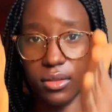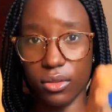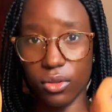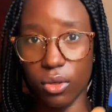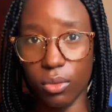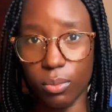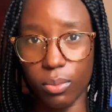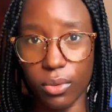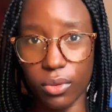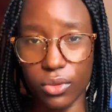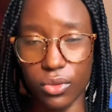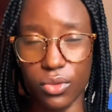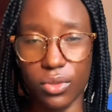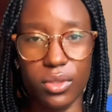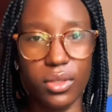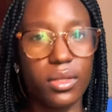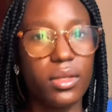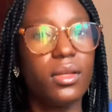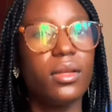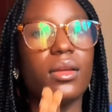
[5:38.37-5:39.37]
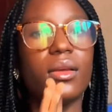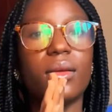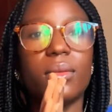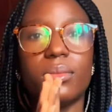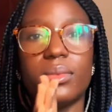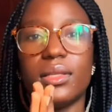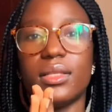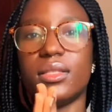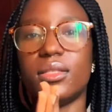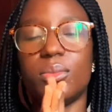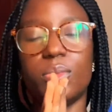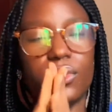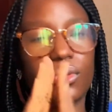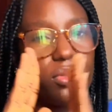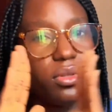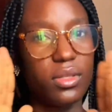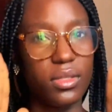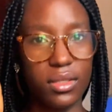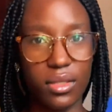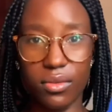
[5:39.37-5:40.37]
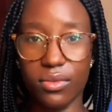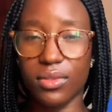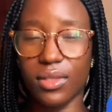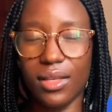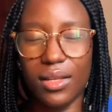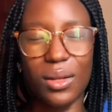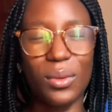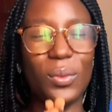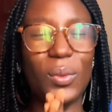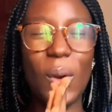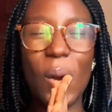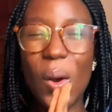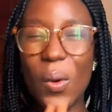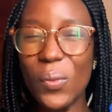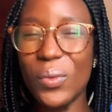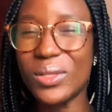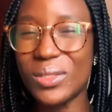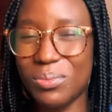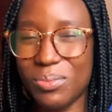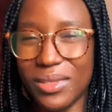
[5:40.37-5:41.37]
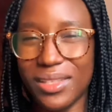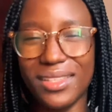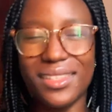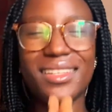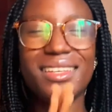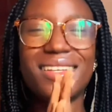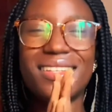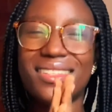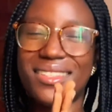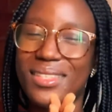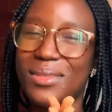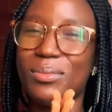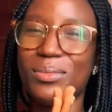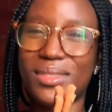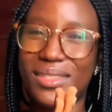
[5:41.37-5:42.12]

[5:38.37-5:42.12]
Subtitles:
is compulsory. Please be on the safe side. I will always be team